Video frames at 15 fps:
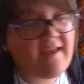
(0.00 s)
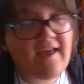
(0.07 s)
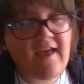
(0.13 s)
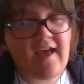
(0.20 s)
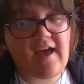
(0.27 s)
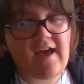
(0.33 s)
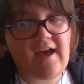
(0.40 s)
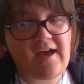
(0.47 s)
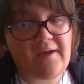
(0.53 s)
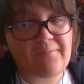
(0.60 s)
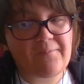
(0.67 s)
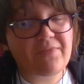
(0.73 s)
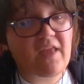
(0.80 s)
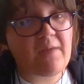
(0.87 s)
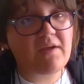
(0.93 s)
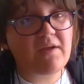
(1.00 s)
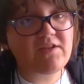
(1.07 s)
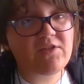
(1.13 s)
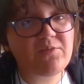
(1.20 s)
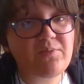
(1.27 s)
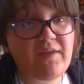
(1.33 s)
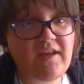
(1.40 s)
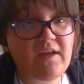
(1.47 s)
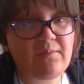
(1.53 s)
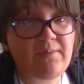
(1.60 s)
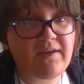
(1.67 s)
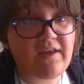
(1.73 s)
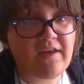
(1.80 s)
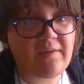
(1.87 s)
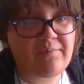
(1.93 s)
Um, I'm also planning on
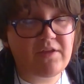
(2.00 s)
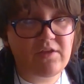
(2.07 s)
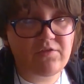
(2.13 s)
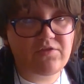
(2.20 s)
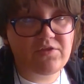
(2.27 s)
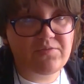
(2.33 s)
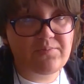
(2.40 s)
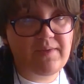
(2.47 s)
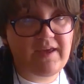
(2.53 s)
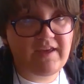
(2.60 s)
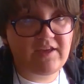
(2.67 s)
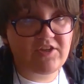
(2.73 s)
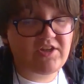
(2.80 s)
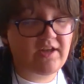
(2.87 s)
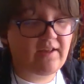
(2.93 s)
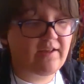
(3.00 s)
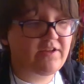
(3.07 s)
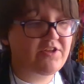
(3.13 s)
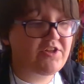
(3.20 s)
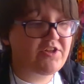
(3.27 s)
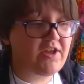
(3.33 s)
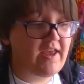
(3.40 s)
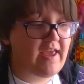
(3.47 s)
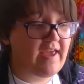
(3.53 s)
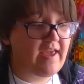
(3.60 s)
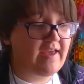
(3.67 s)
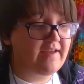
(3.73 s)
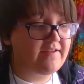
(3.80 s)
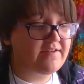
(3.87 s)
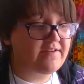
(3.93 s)
picking up the YouTube Pagan Challenge,
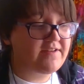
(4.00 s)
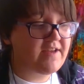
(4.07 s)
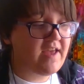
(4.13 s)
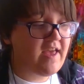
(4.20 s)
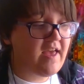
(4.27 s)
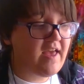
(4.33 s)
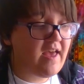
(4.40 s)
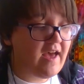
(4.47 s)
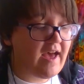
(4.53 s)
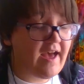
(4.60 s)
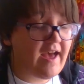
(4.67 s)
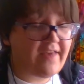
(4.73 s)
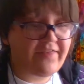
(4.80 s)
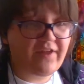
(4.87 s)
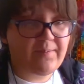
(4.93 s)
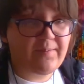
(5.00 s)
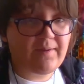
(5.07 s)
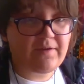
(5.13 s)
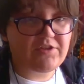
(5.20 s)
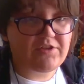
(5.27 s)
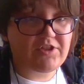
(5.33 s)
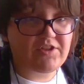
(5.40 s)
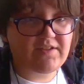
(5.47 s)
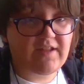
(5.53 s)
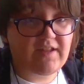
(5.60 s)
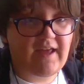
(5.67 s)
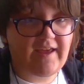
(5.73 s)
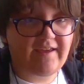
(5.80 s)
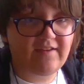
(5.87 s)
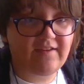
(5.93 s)
and I thought about just
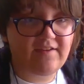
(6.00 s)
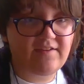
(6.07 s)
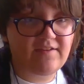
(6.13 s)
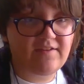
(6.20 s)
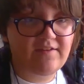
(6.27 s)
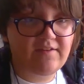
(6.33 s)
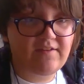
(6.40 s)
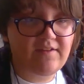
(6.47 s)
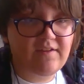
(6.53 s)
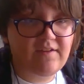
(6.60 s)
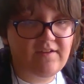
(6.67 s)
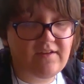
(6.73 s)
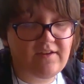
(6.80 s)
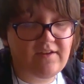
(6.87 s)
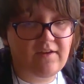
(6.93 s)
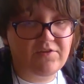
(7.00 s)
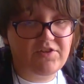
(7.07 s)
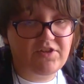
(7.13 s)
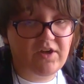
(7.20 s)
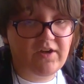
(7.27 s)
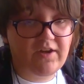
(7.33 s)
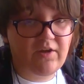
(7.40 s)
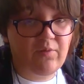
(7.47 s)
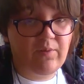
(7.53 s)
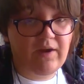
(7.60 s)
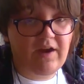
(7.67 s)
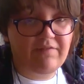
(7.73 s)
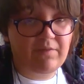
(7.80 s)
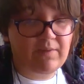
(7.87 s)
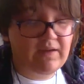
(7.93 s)
like, you know, starting where
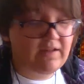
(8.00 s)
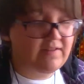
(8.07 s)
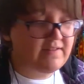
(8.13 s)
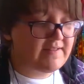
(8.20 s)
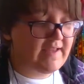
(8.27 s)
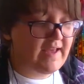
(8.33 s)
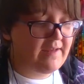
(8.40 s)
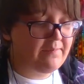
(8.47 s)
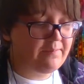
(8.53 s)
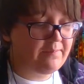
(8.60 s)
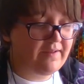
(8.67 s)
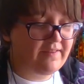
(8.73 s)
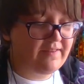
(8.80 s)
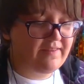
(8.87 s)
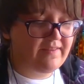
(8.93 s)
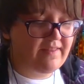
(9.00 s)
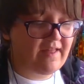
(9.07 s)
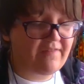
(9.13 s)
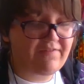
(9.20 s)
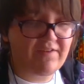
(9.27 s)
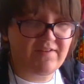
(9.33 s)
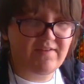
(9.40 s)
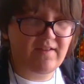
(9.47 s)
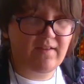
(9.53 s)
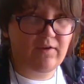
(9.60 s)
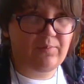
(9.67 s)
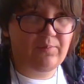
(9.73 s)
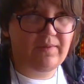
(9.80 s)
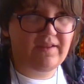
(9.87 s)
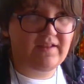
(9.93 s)
everyone else is at, but that feels a
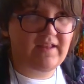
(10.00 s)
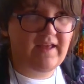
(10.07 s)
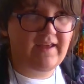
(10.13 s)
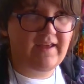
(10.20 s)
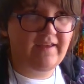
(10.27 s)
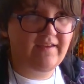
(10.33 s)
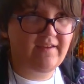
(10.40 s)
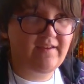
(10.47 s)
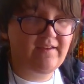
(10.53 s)
little bit like